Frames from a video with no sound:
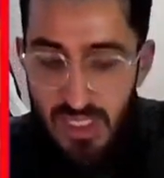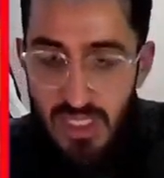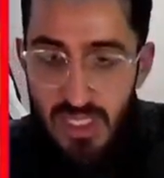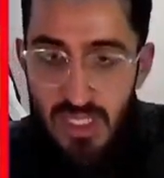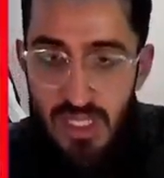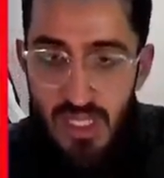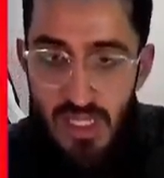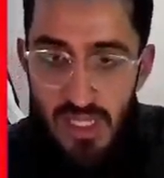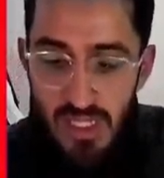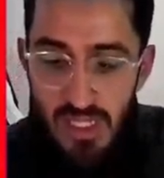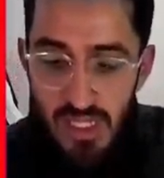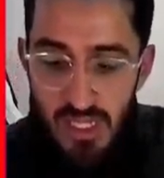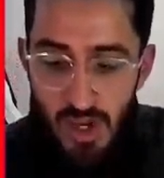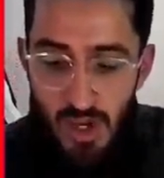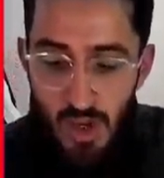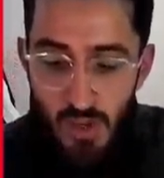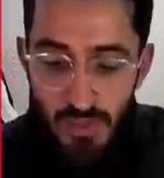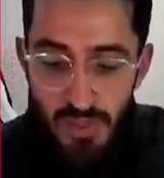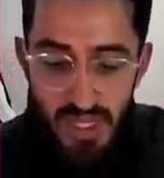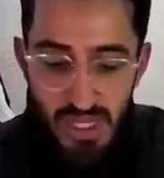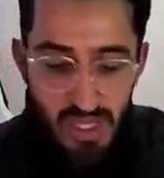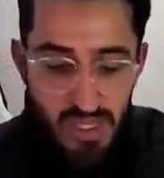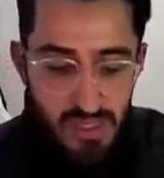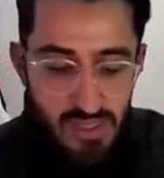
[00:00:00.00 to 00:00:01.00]
Uh,
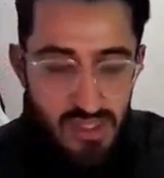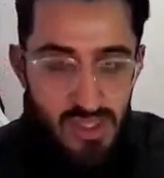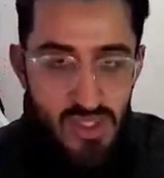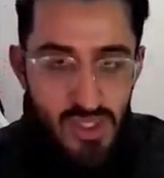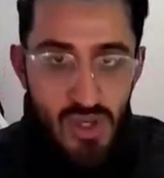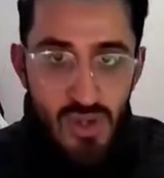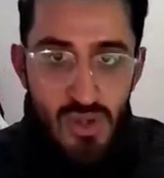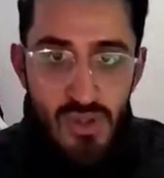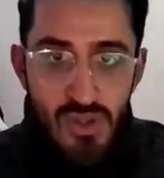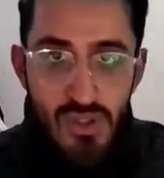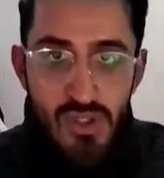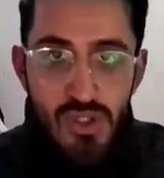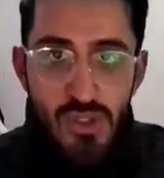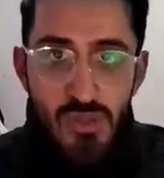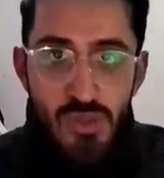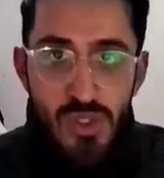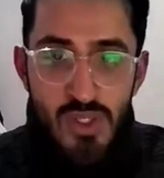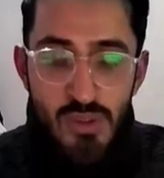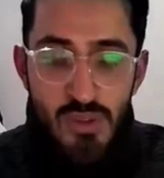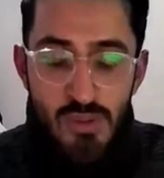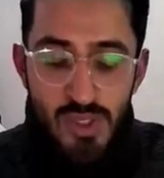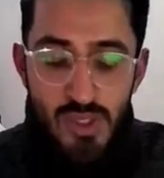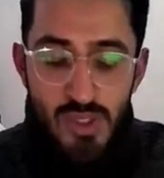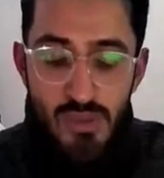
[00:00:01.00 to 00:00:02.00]
opening, so super
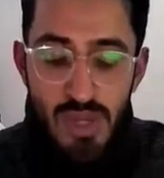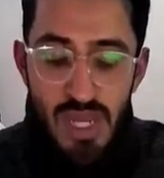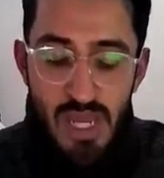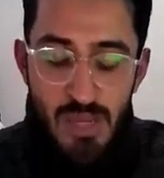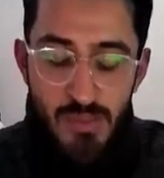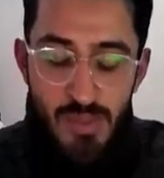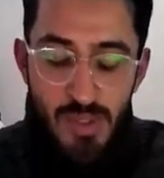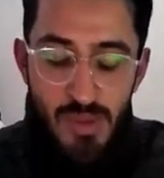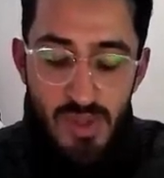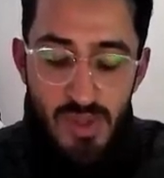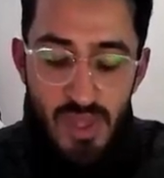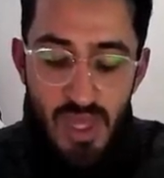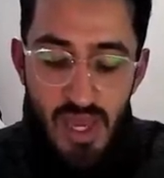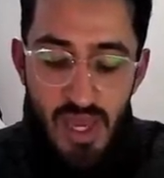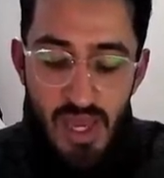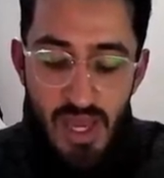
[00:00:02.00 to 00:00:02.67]
super duper happy with that,